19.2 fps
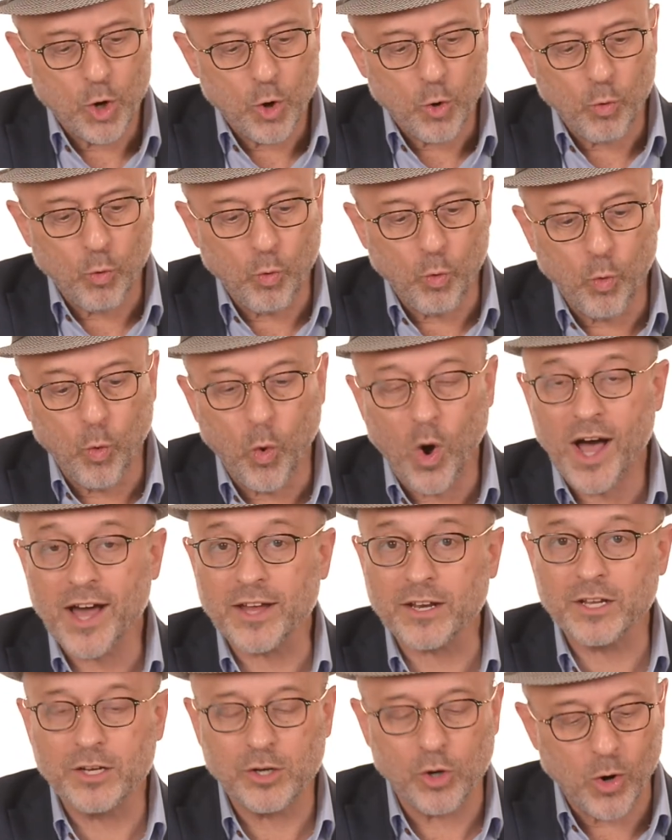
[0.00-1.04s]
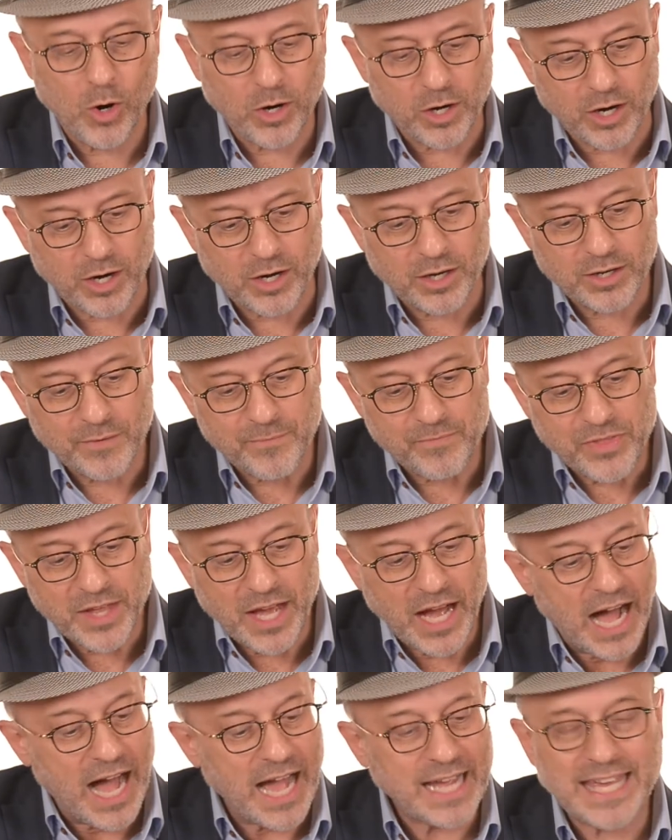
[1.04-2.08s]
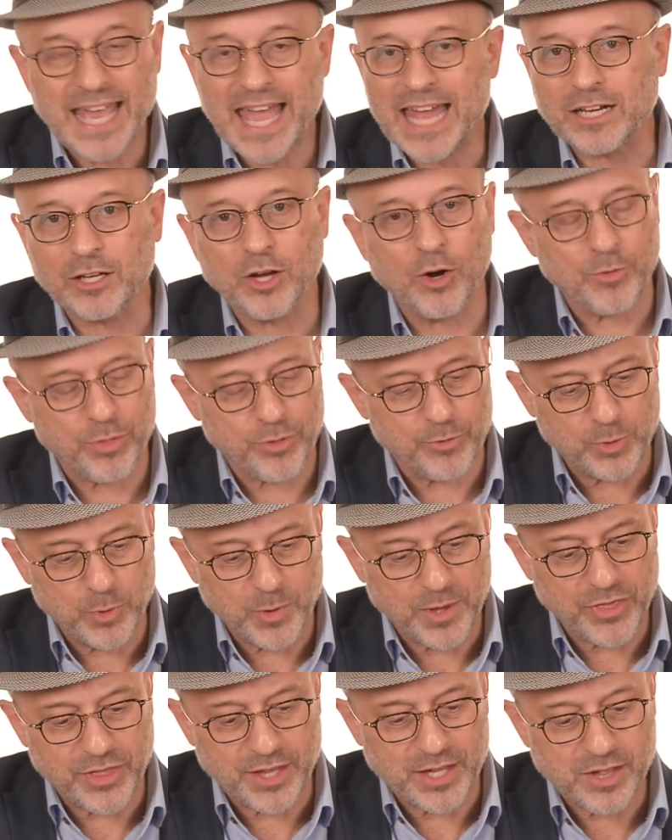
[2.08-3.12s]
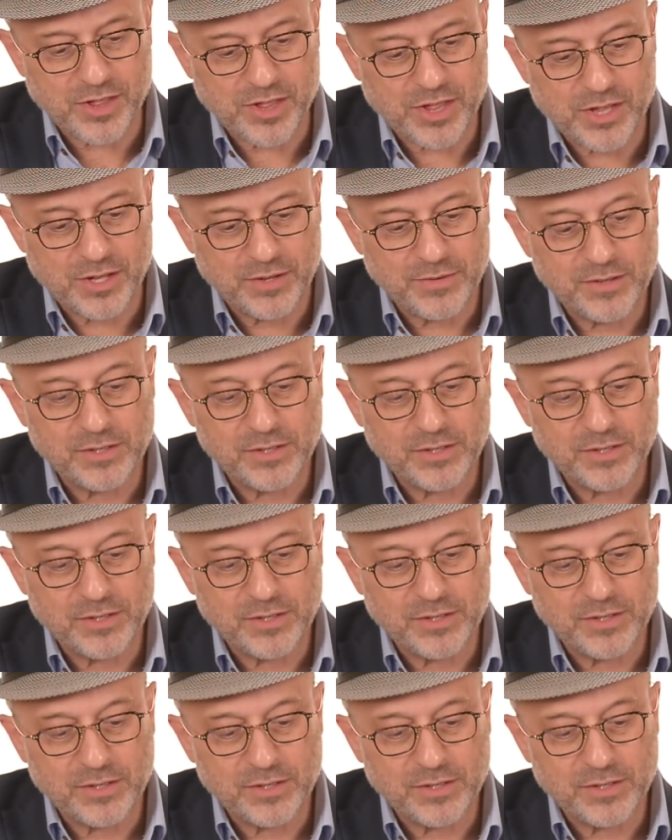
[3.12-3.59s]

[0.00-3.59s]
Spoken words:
"What an order! I can't go through with this."